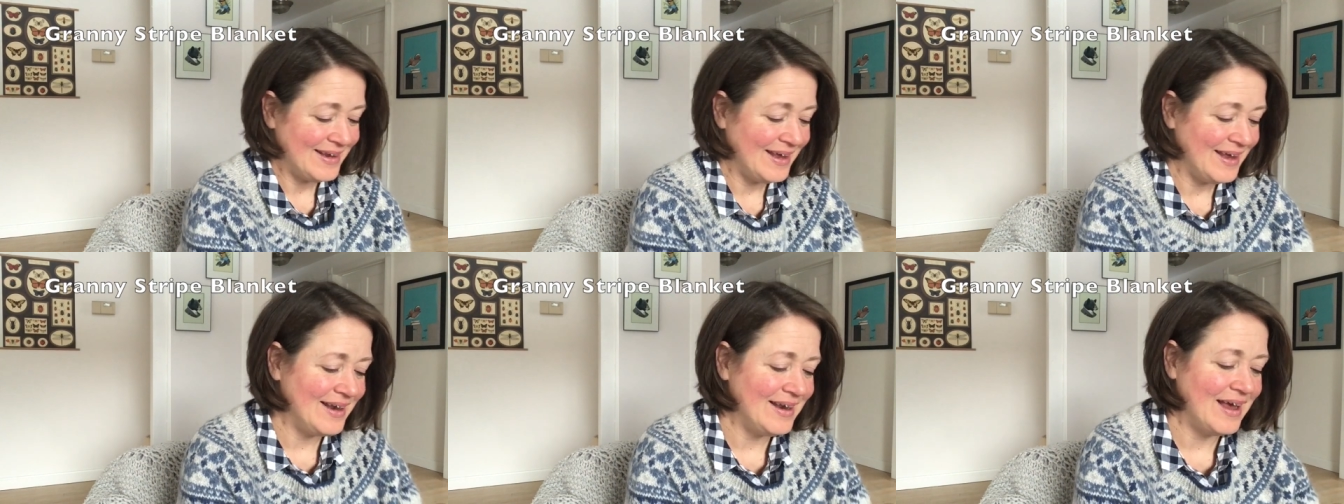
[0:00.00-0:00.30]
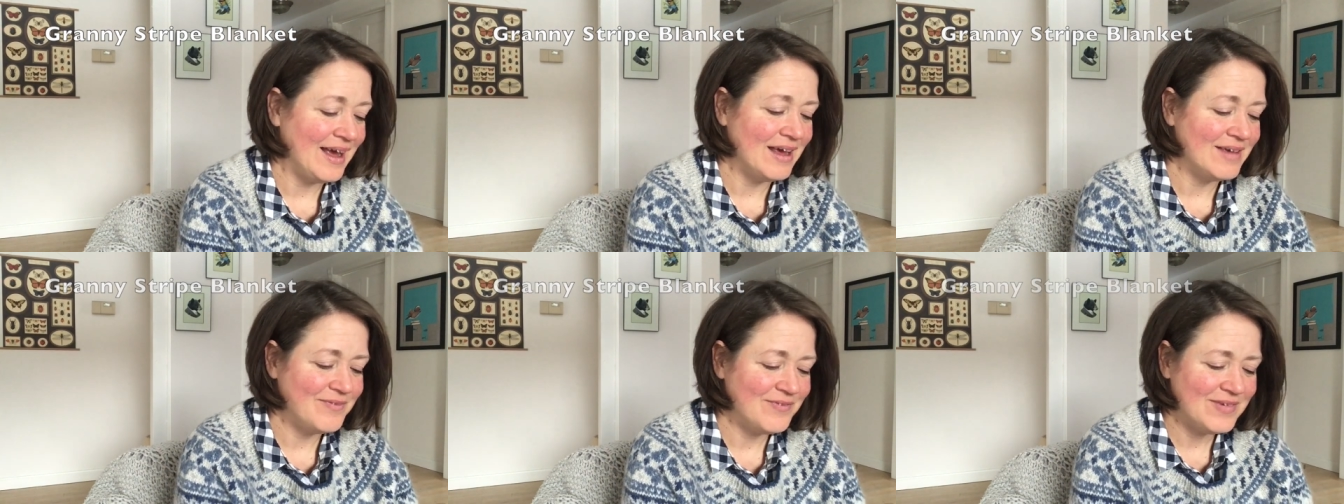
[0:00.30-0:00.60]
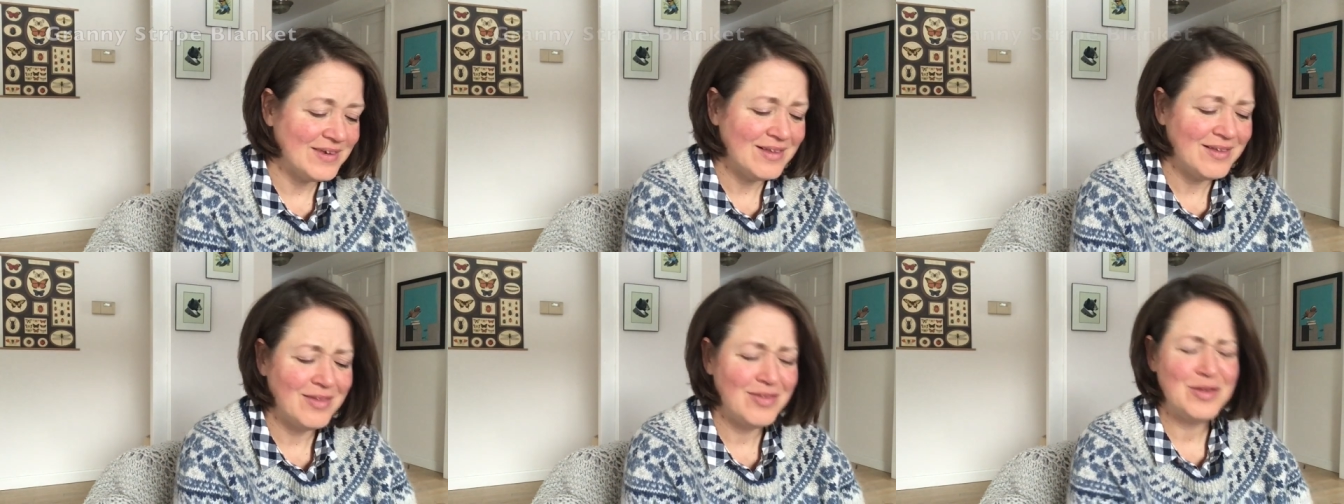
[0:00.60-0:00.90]
and I
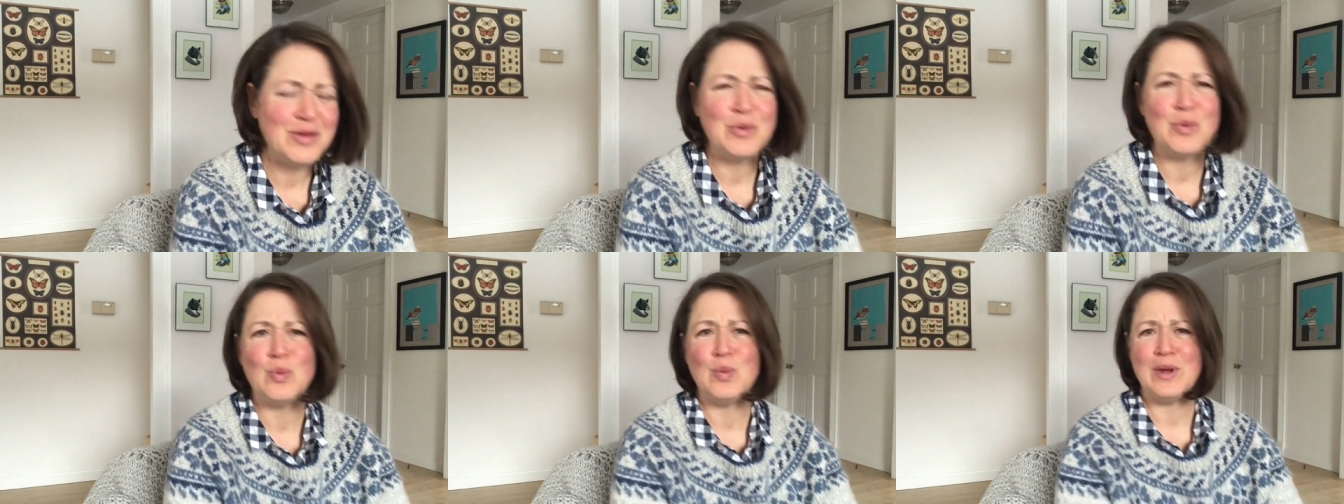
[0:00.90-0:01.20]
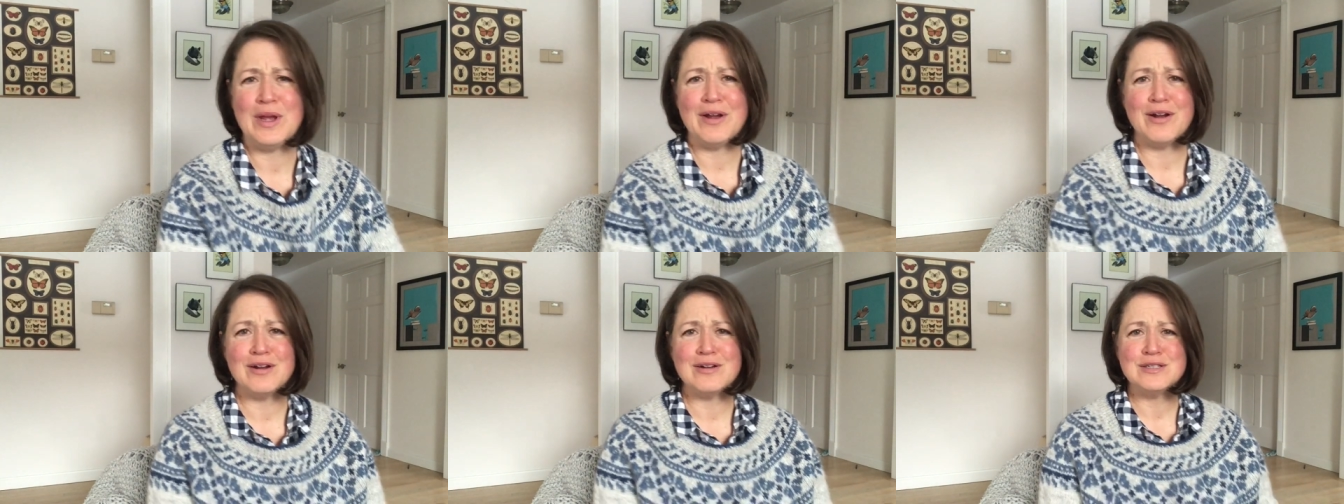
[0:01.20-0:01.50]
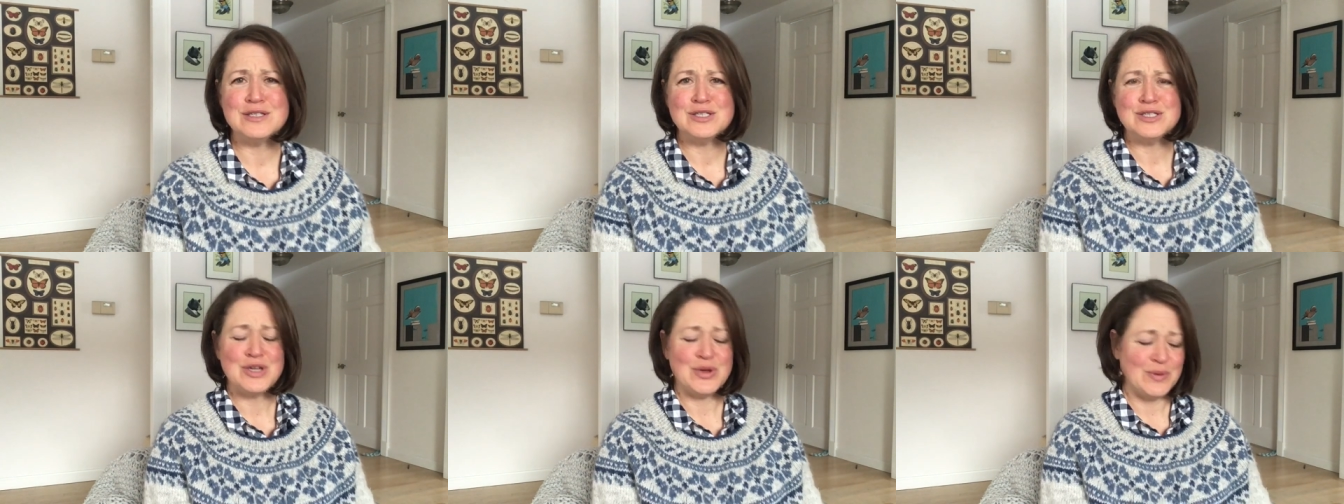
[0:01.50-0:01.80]
feel a little
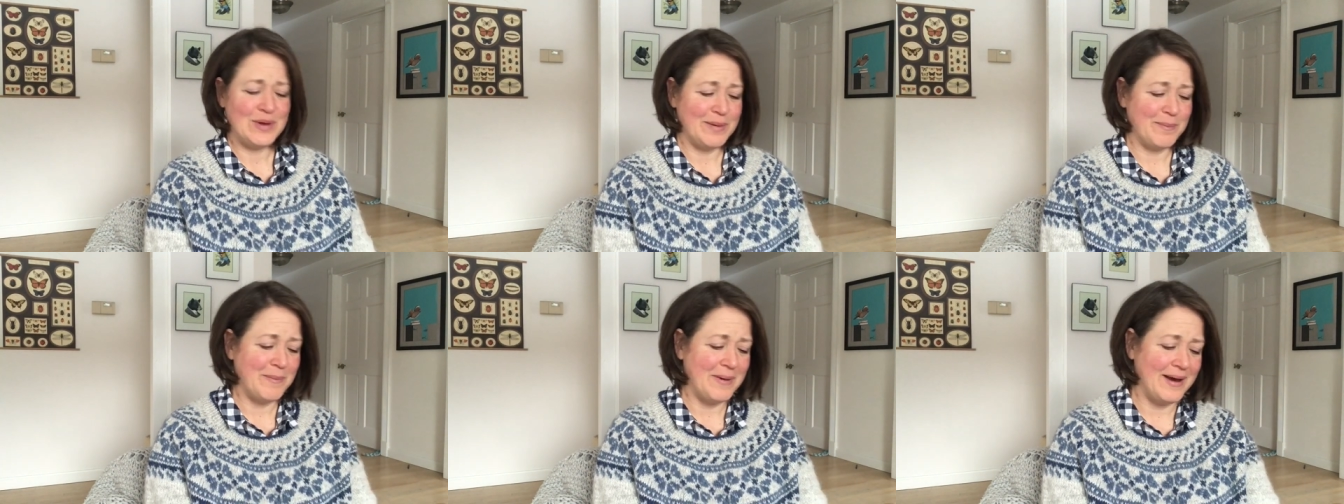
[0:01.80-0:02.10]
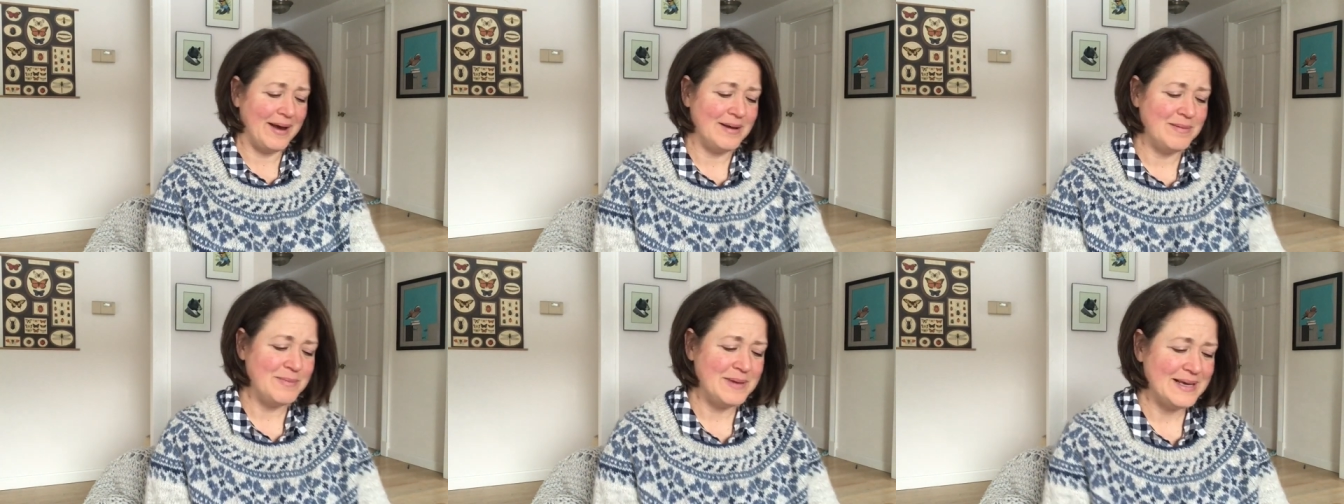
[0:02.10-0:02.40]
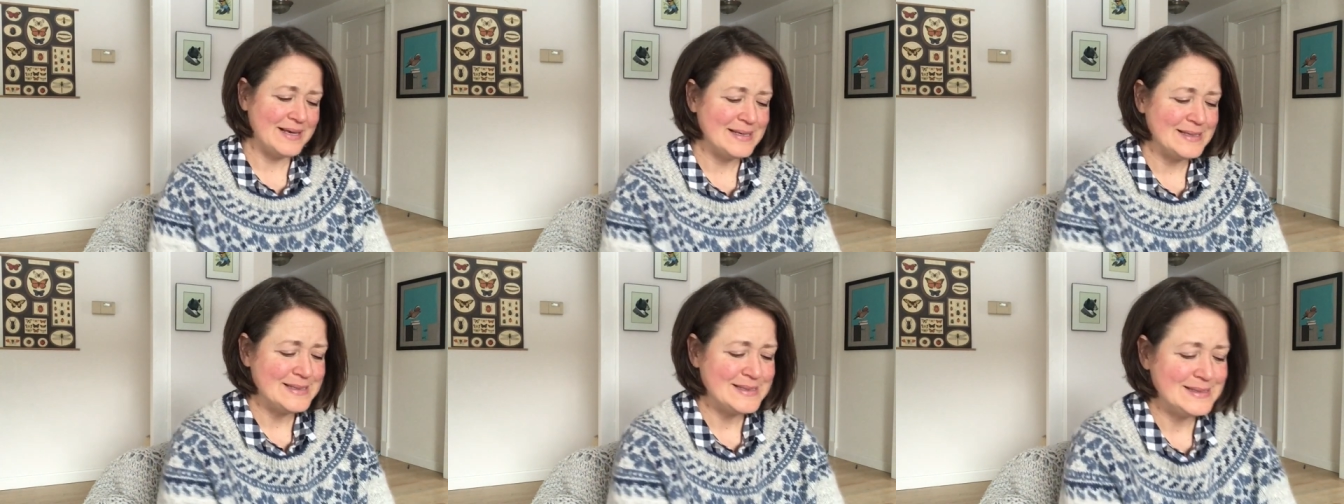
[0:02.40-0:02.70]
weird showing mine
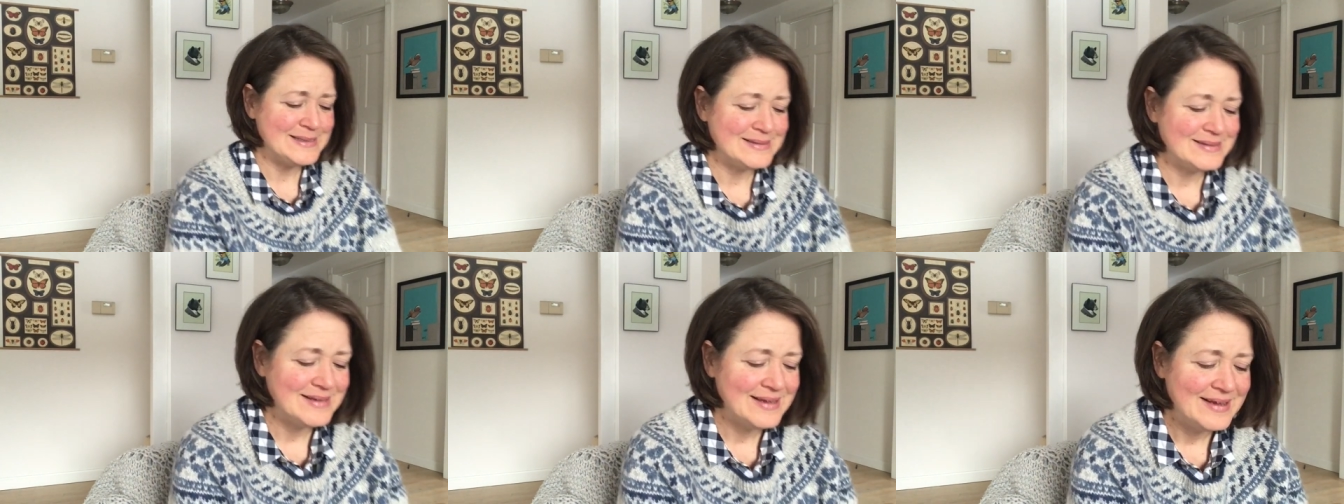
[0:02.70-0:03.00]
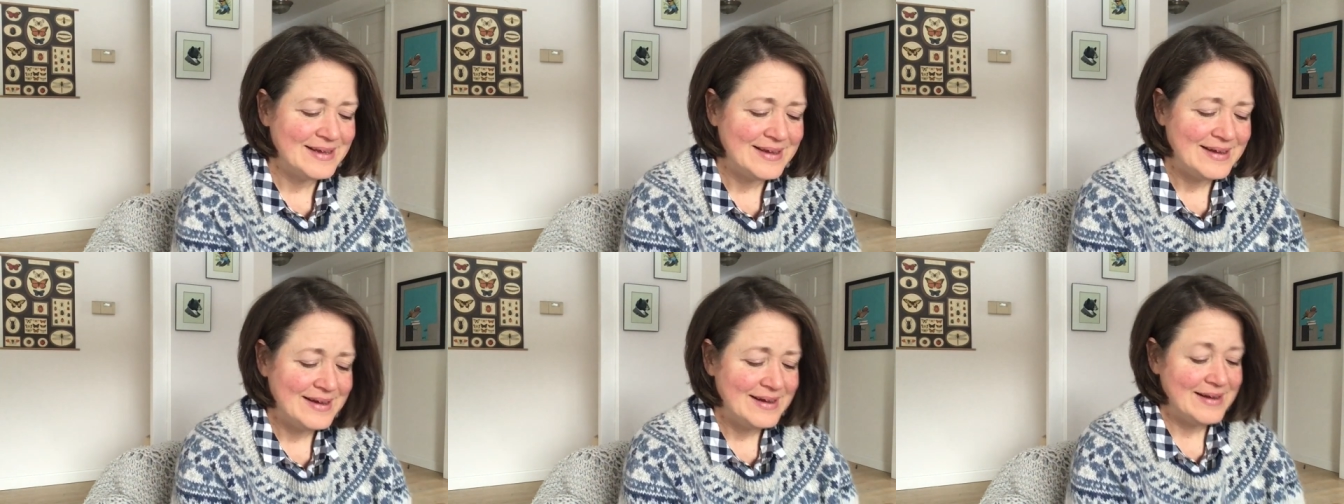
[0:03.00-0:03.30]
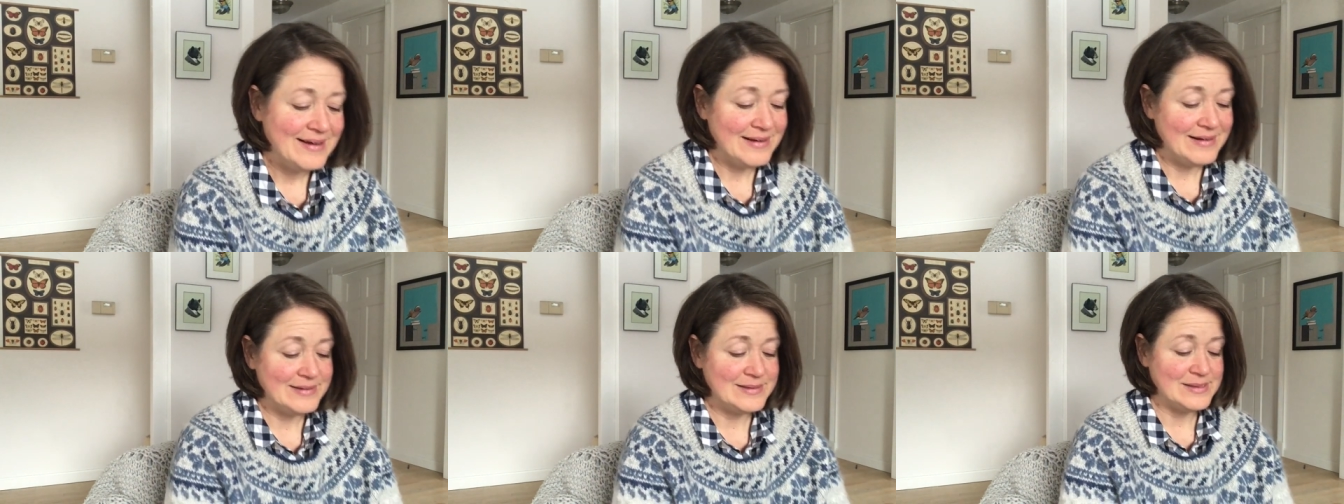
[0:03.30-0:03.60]
because
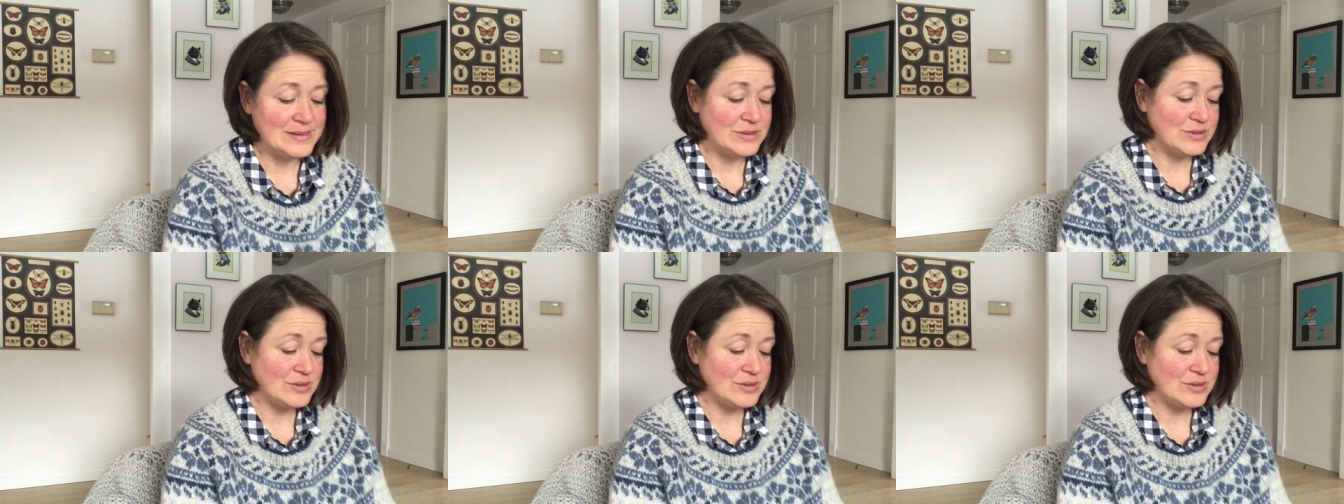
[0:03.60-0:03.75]
it's a